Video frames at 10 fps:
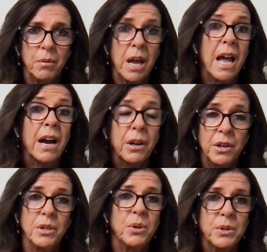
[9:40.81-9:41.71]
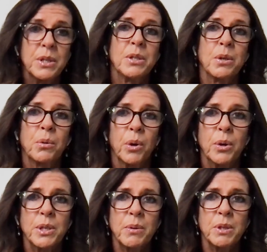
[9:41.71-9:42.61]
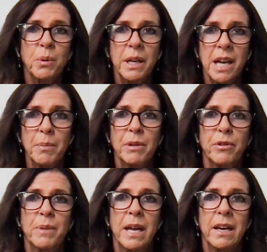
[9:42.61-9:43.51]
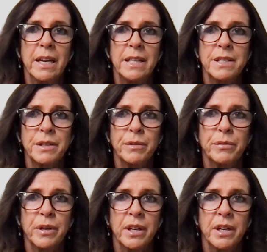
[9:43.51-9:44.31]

How can I use this to grow? So it's really coming from that lens of